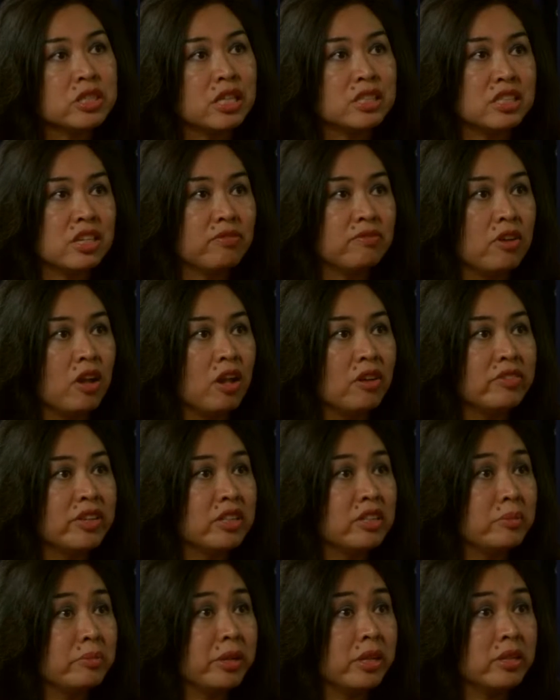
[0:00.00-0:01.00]
that's involved
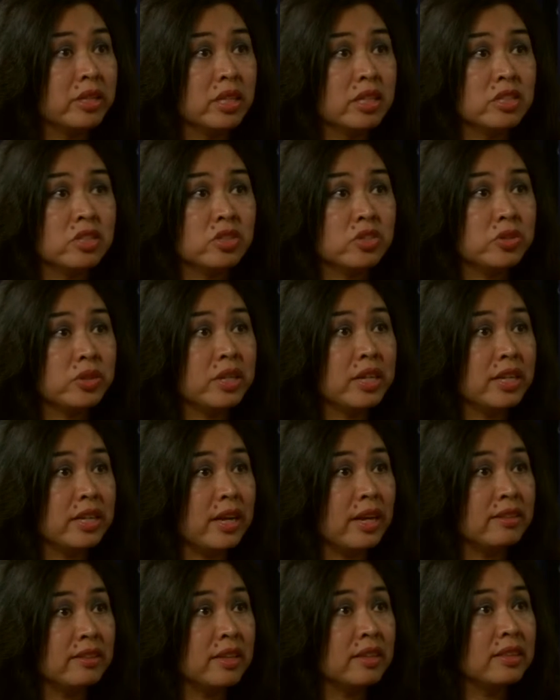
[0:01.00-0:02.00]
in the building industry, and
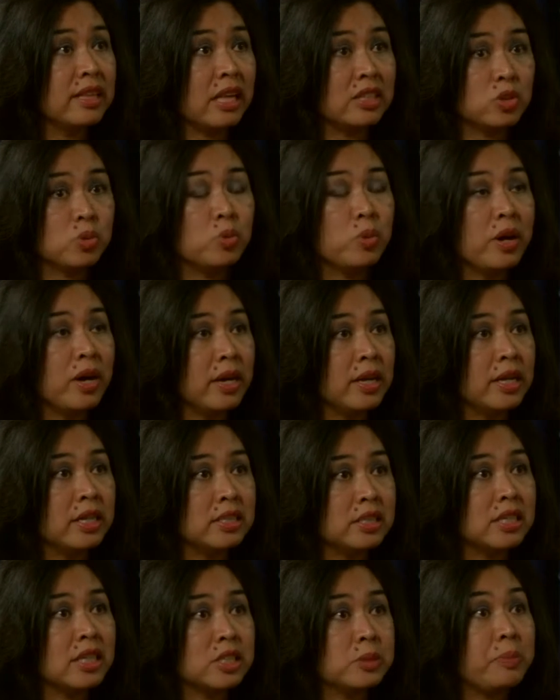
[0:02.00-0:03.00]
I think that's why
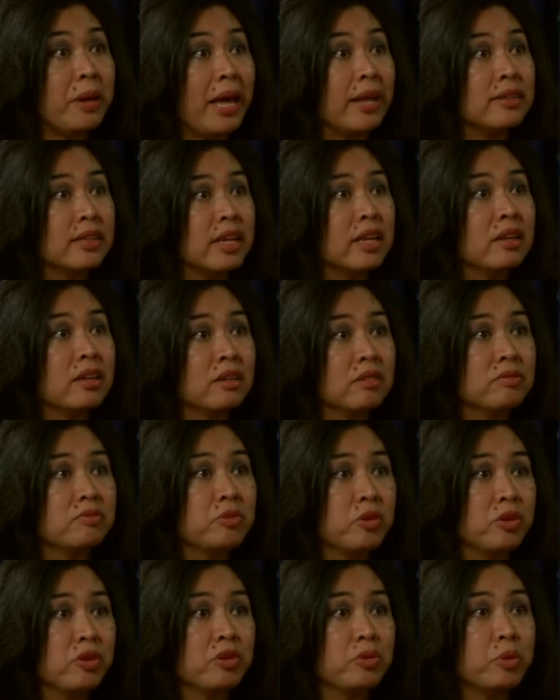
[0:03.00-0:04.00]
it's expanding
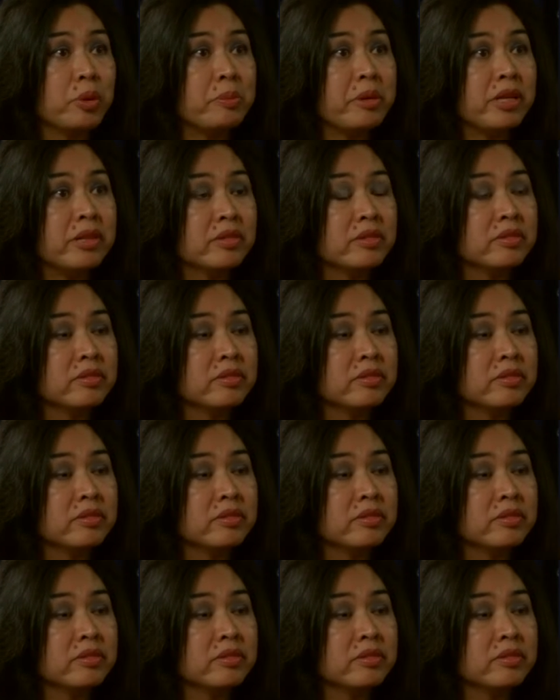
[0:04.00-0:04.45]
for women.